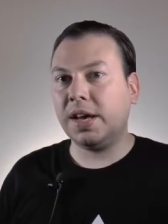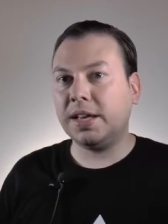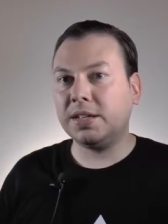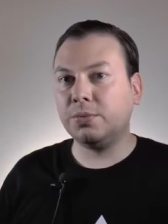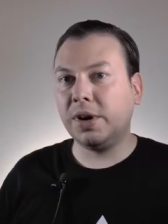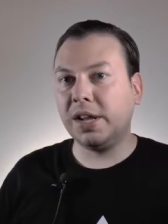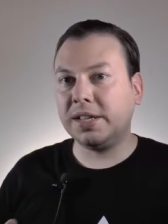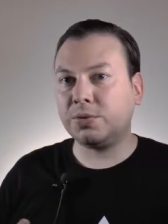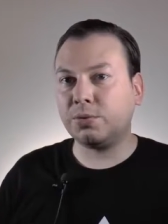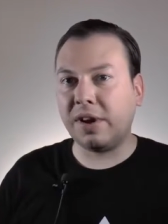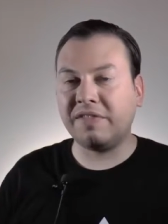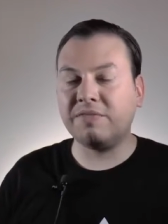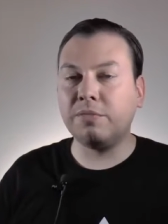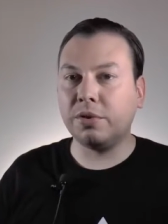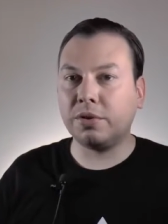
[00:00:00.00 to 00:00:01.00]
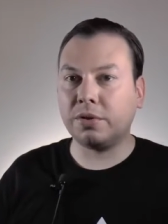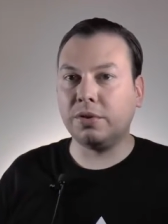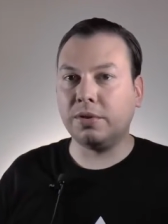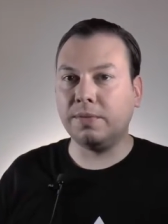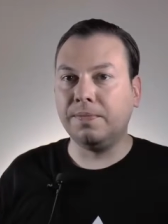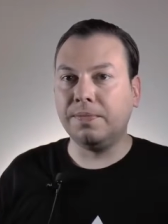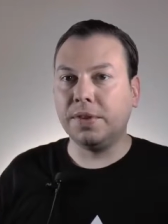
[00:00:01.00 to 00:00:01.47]
as well as Ralph
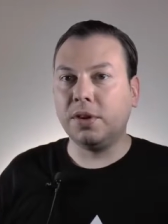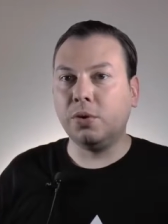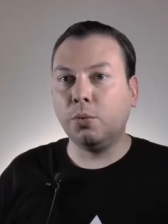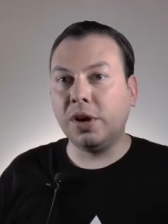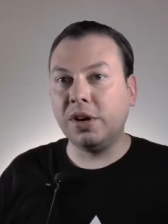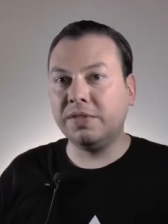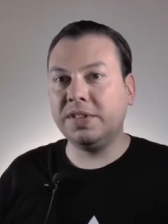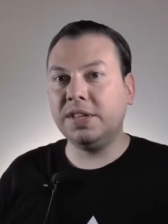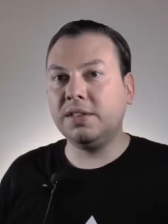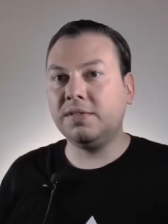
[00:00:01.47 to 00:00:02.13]
Merkel, one of